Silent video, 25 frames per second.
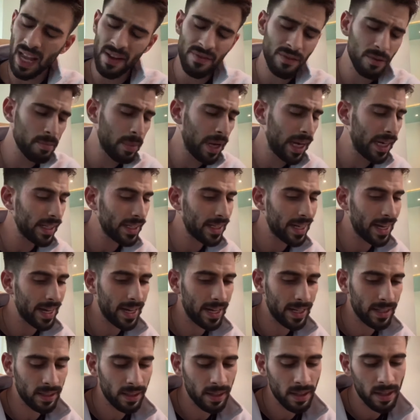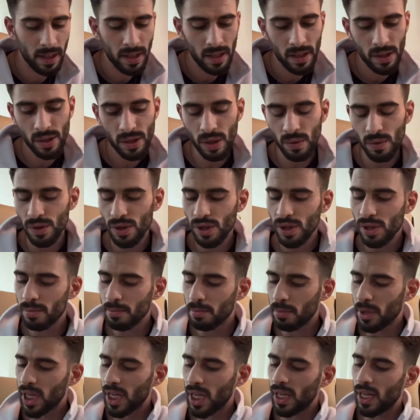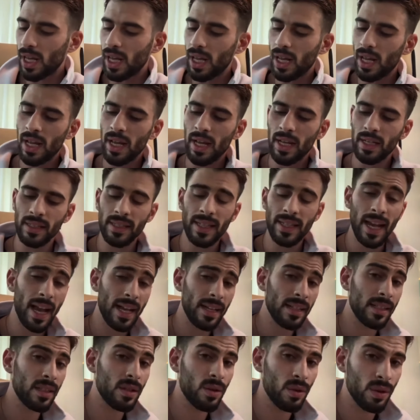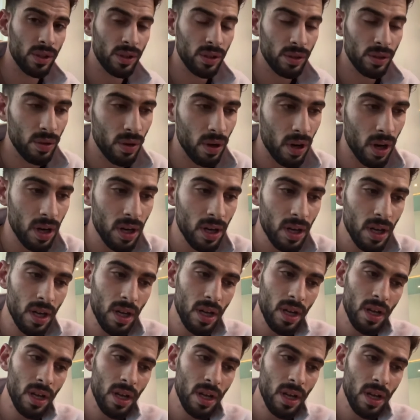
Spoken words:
everybody canned, so it was just me and Kat going to Goa.